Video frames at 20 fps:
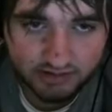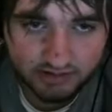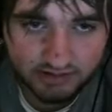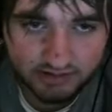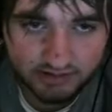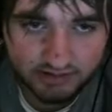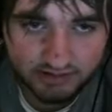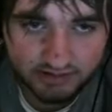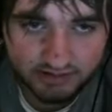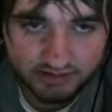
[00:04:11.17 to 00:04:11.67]

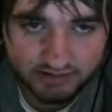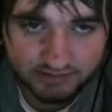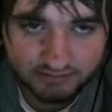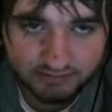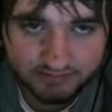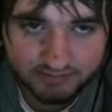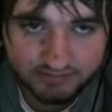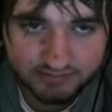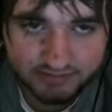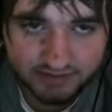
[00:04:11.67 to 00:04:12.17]

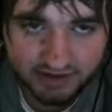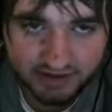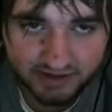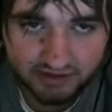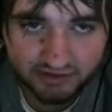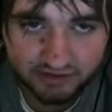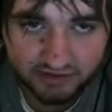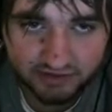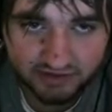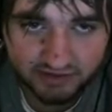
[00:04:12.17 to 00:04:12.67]
I
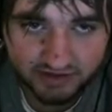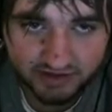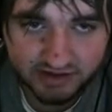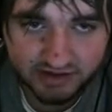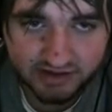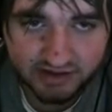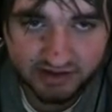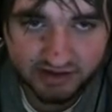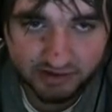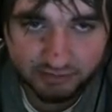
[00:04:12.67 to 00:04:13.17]
know there's a
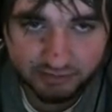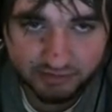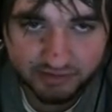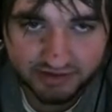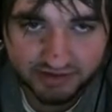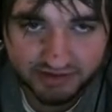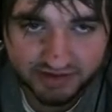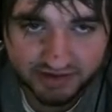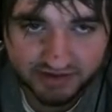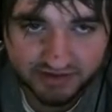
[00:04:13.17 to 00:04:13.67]
couple
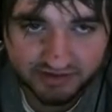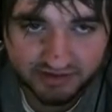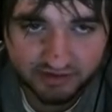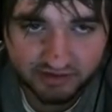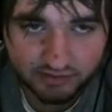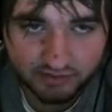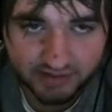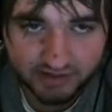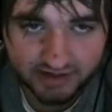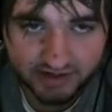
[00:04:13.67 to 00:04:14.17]
of things that
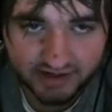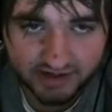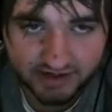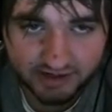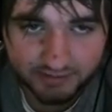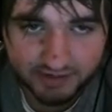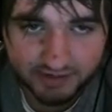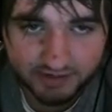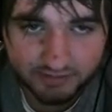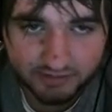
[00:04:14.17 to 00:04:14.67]
we're not going
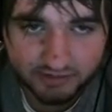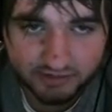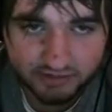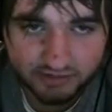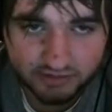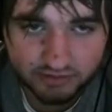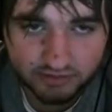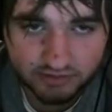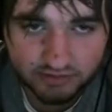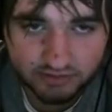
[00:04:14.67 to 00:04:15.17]
to be able to
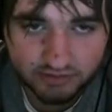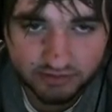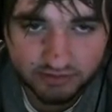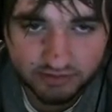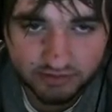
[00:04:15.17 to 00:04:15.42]
do,